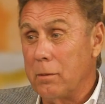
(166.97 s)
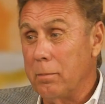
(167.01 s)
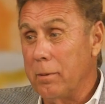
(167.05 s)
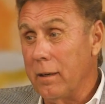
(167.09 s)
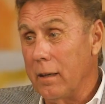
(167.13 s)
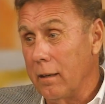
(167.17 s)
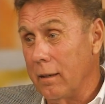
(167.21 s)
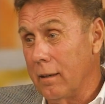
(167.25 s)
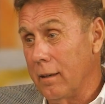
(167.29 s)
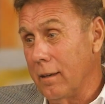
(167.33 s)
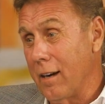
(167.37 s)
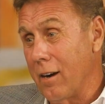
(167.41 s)
to
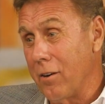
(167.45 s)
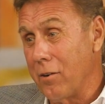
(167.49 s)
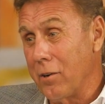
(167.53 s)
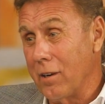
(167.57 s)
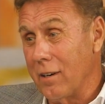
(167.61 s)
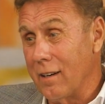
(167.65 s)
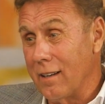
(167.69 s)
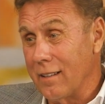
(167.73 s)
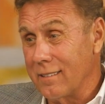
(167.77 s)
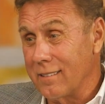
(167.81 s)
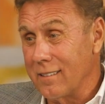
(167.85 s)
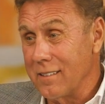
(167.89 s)
be in an
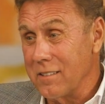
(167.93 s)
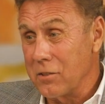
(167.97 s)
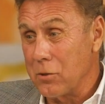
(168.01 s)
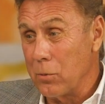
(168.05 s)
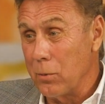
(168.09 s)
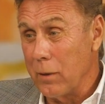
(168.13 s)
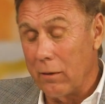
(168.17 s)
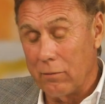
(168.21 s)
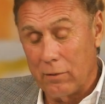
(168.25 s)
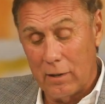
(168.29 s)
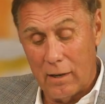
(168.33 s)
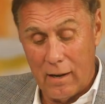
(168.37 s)
area like
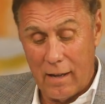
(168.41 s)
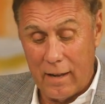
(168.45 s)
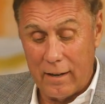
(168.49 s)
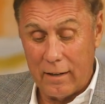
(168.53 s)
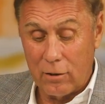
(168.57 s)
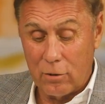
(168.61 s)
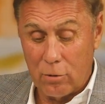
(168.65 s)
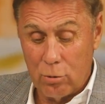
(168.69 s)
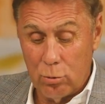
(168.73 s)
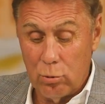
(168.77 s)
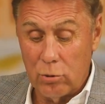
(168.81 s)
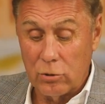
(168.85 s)
this. We have a
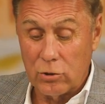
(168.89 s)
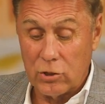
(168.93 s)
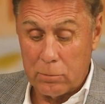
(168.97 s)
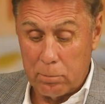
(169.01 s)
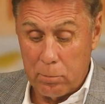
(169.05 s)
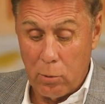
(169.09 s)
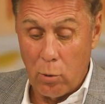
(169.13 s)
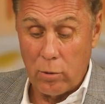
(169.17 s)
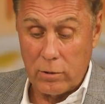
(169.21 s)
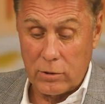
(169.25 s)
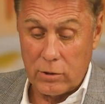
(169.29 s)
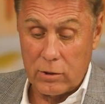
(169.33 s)
lot of cool
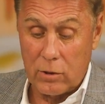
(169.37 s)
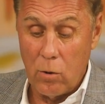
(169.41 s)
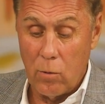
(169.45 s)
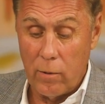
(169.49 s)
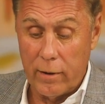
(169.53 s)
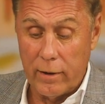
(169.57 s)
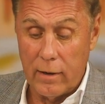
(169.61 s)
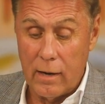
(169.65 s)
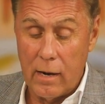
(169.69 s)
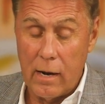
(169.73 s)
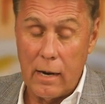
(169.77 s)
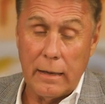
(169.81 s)
sports
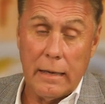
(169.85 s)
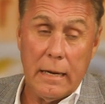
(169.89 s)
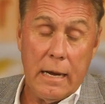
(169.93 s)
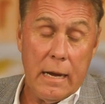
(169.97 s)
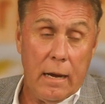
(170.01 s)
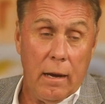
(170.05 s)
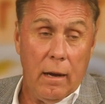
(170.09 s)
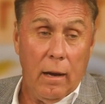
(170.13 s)
going on.